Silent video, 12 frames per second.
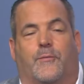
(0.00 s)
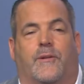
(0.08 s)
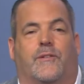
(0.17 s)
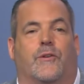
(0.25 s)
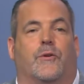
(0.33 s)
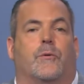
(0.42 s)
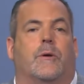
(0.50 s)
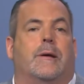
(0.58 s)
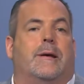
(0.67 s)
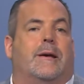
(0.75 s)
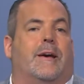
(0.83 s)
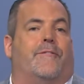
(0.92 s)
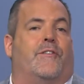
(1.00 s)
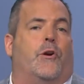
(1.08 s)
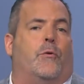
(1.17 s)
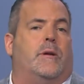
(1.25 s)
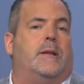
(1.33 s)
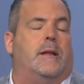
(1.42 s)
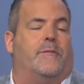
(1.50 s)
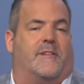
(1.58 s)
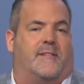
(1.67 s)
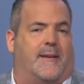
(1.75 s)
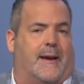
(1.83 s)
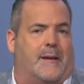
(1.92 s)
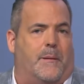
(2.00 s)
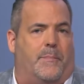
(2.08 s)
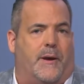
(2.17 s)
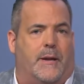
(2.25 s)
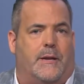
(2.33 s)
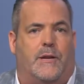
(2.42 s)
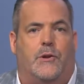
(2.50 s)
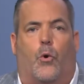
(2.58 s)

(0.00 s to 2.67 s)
do. If you're in need of a second opinion